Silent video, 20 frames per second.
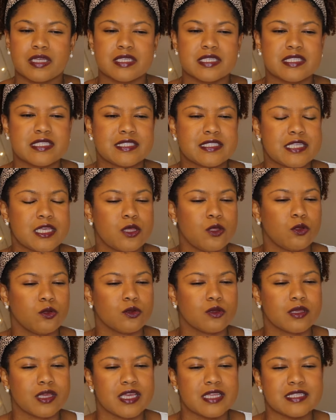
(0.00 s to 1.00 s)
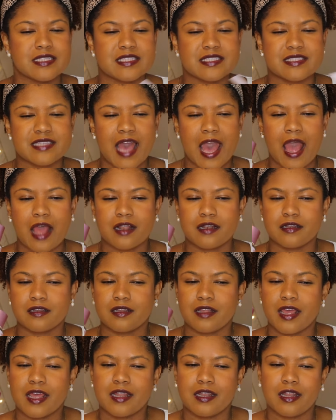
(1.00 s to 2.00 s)
silk and
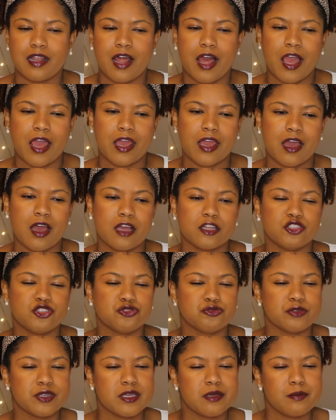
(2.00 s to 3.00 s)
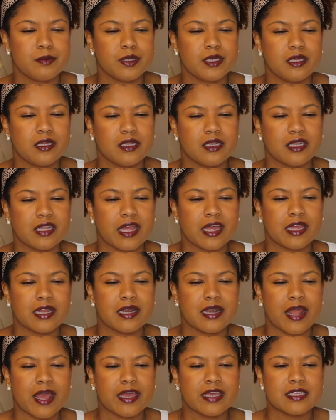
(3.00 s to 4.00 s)
satin and like a dreamy, like
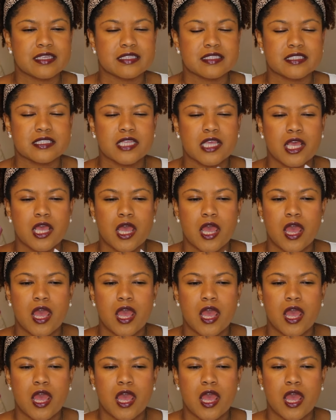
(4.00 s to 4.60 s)
nice